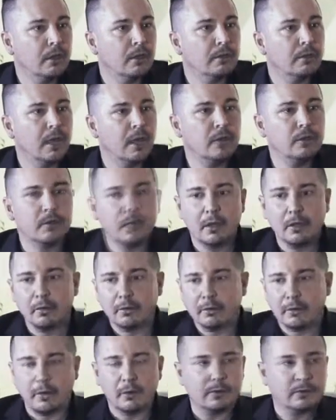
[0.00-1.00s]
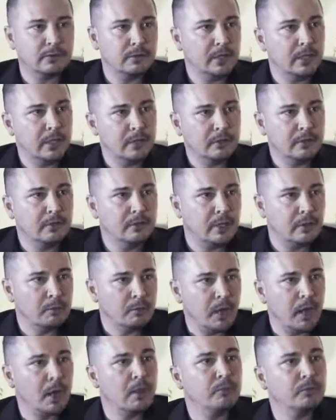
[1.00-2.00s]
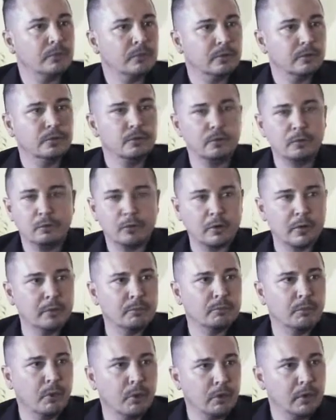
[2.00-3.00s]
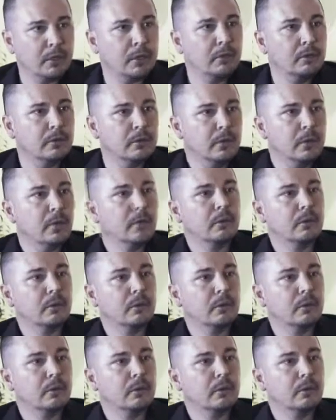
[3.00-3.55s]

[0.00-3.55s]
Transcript: then you're going to start seeing these imams who were imported